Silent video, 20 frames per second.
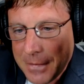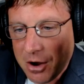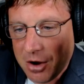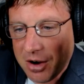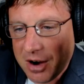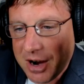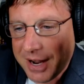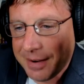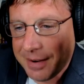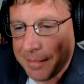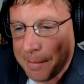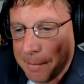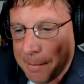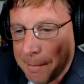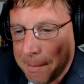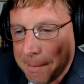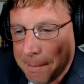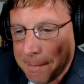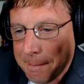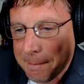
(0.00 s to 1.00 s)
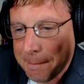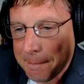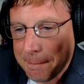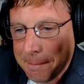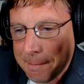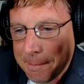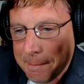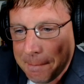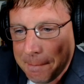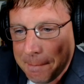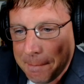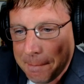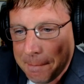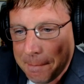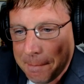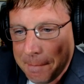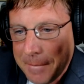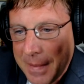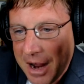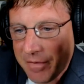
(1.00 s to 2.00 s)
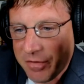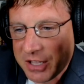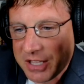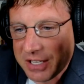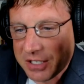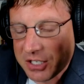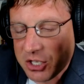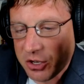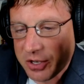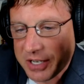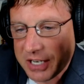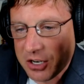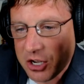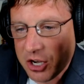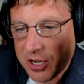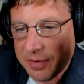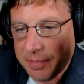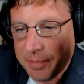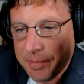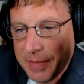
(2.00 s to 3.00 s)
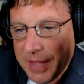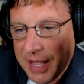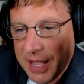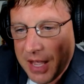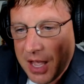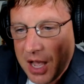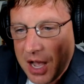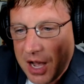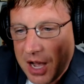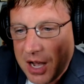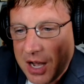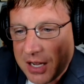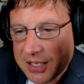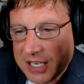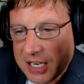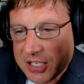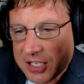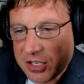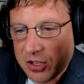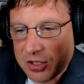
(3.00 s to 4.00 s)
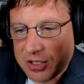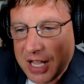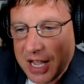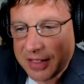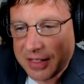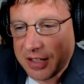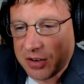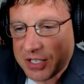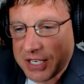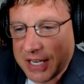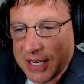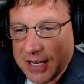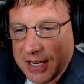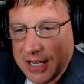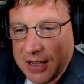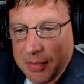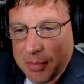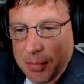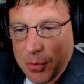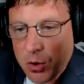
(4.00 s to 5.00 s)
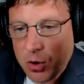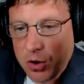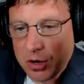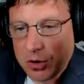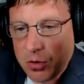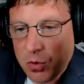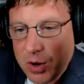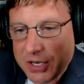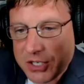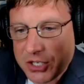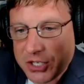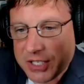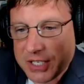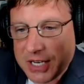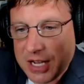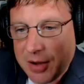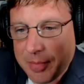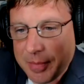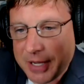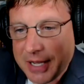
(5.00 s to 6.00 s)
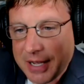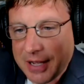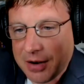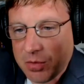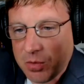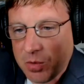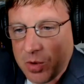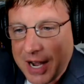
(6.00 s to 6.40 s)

All right. Everything's looking good. Uh, doesn't look like there's any more questions coming in